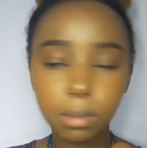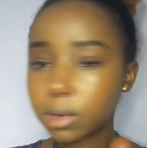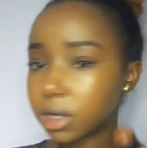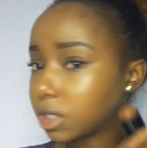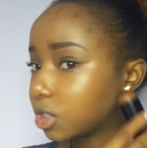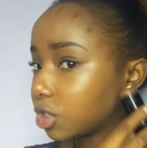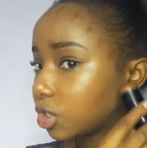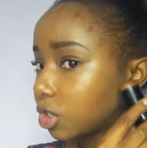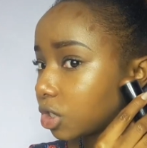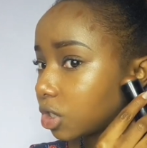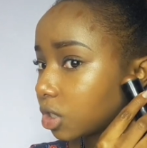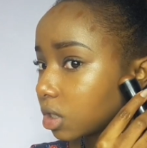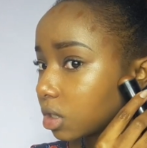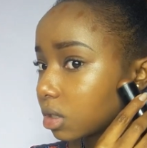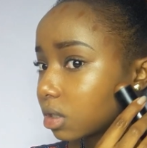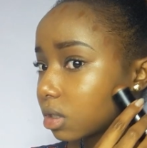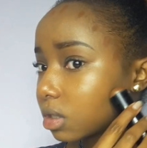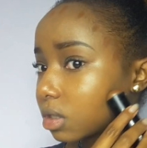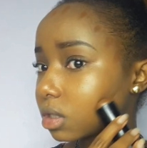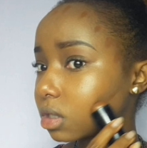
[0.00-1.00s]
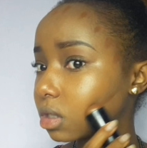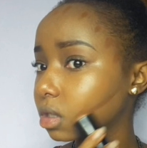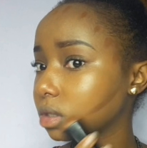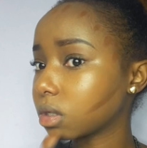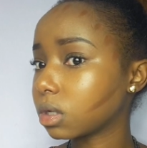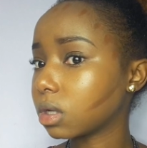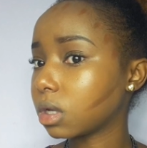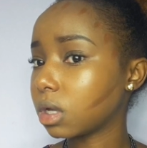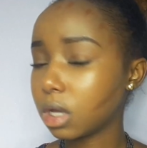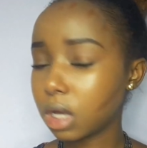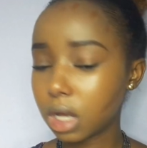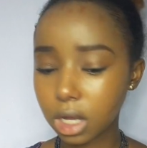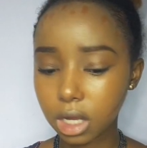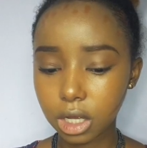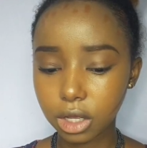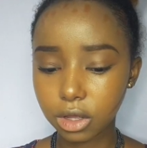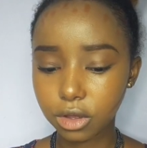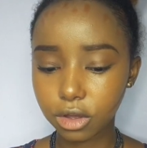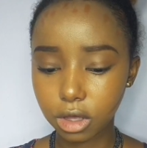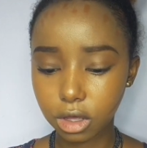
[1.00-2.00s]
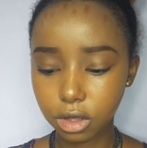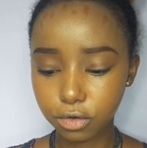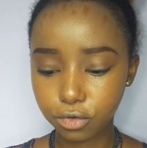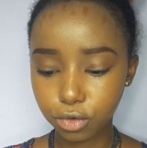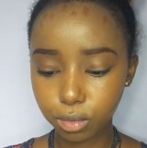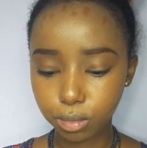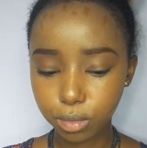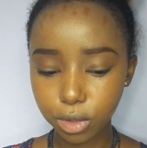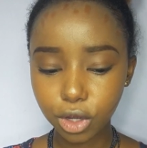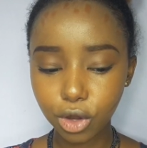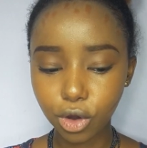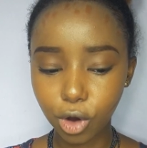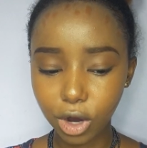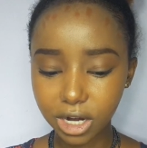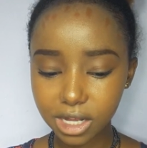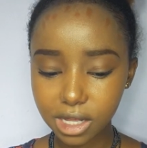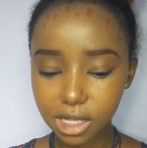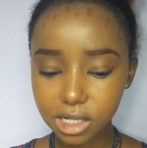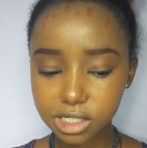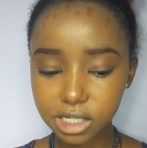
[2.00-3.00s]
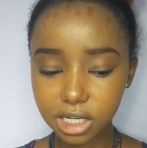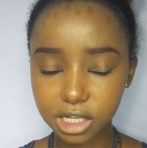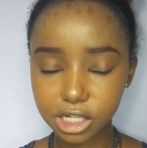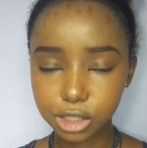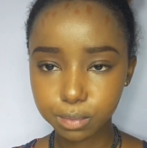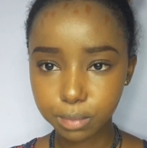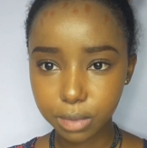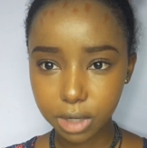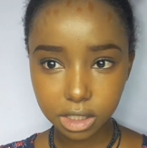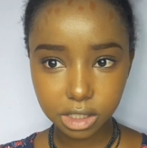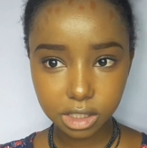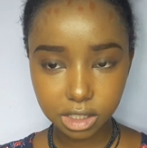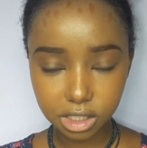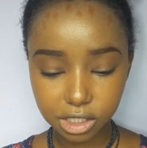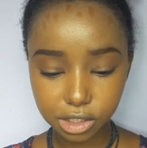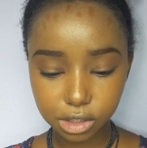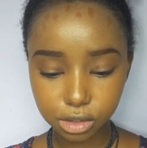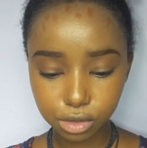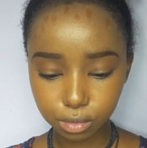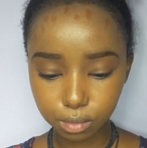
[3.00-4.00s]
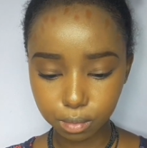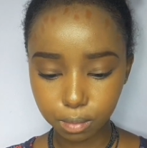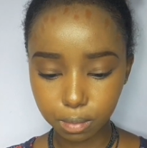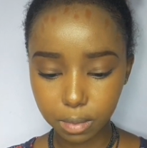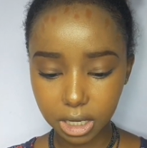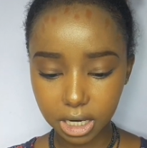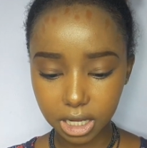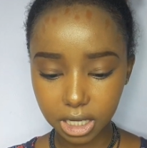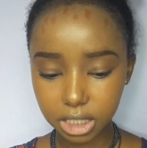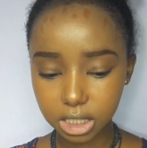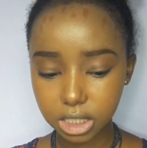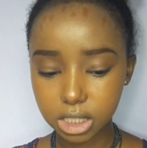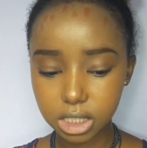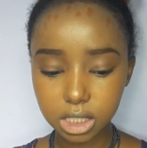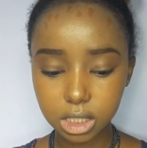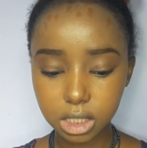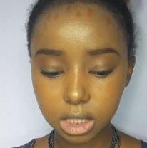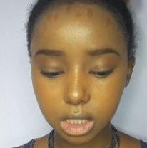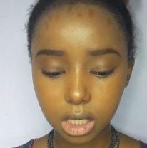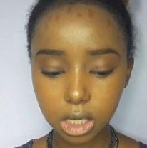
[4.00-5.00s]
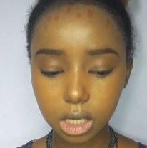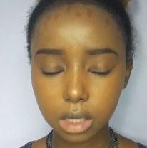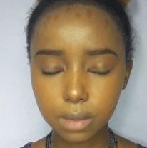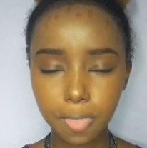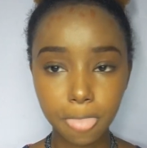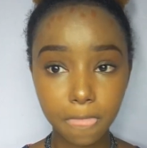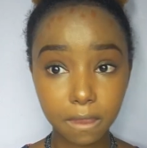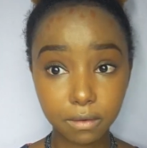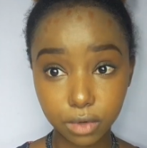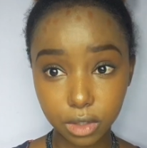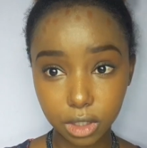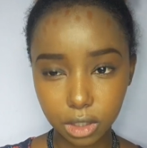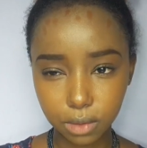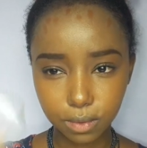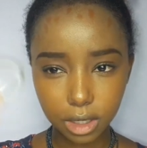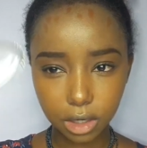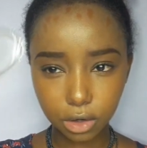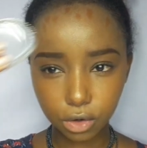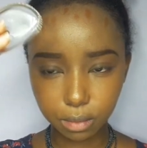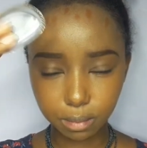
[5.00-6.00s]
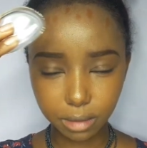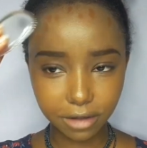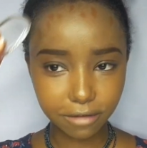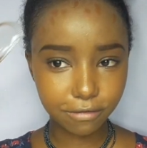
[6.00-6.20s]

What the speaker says: my cheeks. If we're being honest, expect this to blend really well on